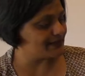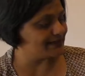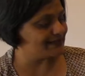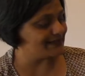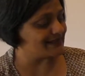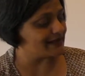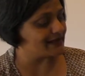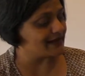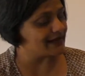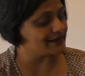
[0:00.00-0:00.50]

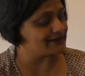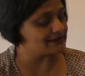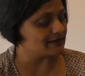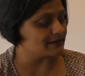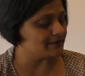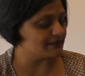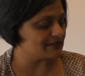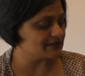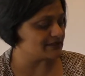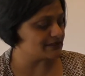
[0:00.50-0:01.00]
There are
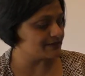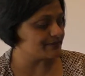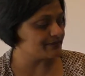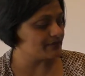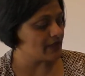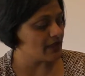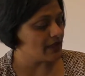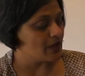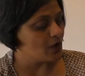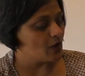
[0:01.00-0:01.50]
examples.
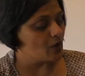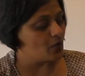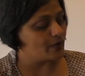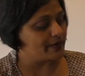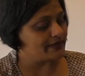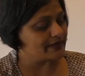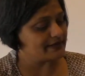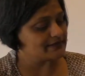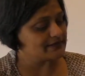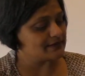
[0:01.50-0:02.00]

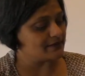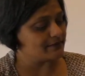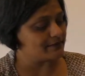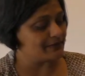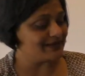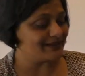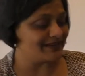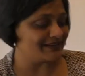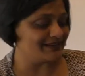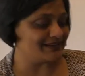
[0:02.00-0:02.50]
One
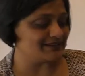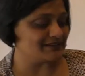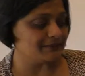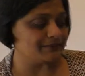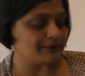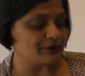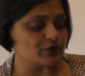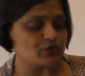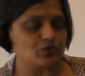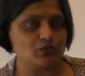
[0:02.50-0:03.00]
example and
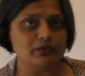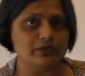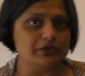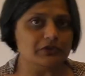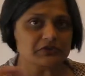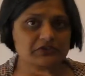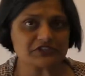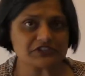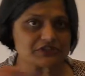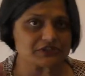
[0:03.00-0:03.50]
example 2.
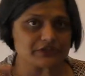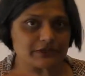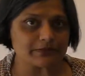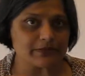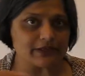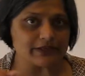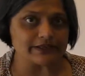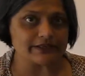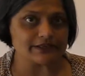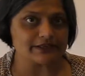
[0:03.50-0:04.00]
You just
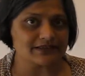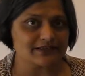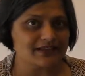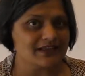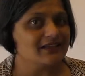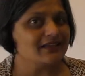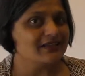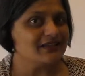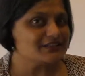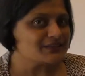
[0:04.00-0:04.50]
scribble it.
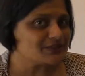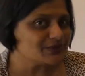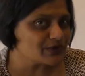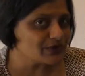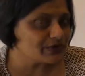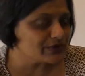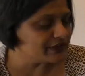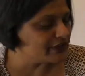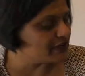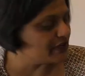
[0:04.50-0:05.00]
Is
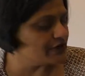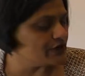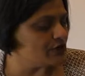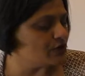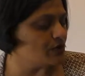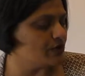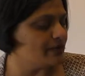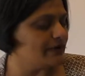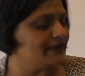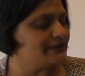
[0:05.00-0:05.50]
look good?
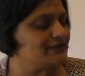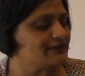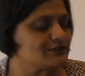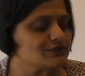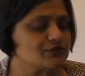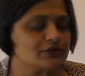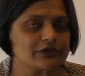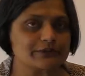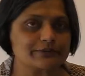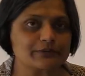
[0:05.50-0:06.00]
No, it is
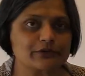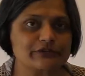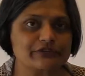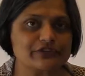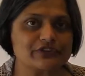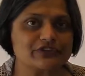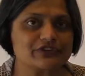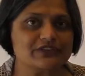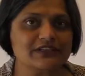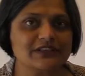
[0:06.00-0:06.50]
not a
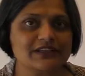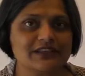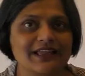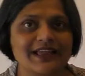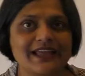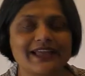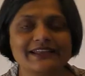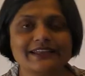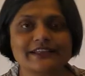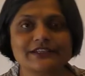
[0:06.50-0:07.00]
professional
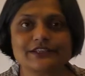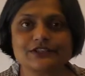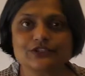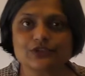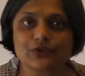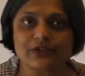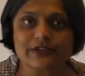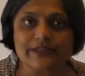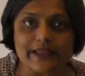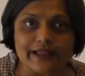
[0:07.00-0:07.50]
and it is
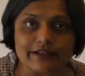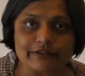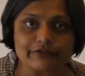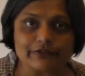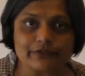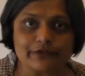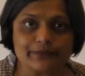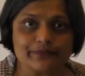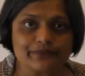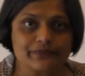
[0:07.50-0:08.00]
not
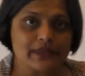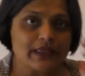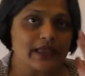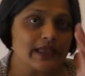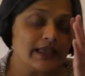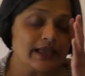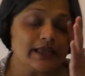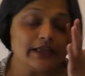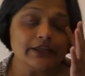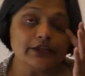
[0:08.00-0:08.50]
helpful.
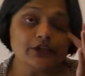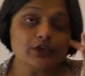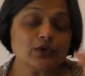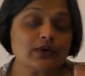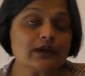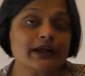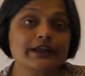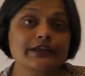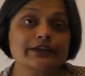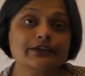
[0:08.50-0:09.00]

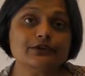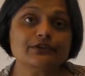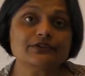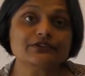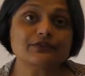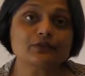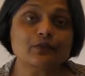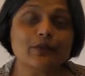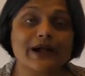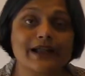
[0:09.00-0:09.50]
You can't
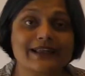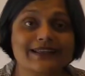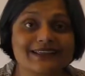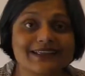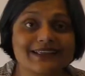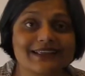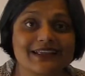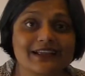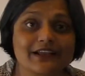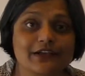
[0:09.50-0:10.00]
use a white
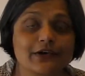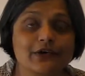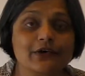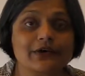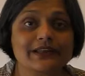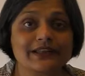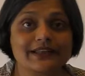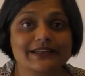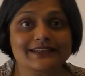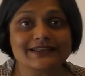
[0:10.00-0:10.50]
ink
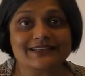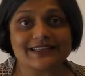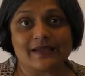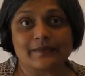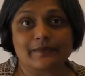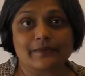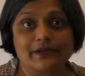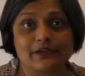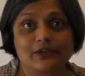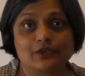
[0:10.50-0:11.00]
or any
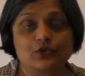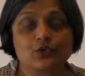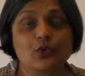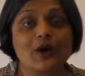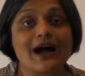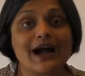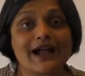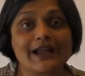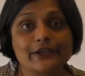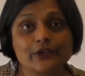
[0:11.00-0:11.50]
tab to
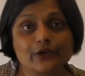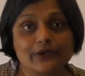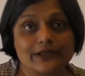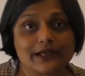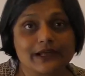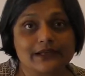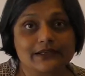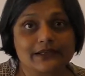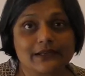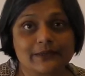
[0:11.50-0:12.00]
hide your
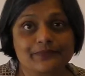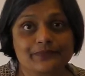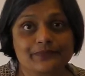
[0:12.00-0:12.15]
data.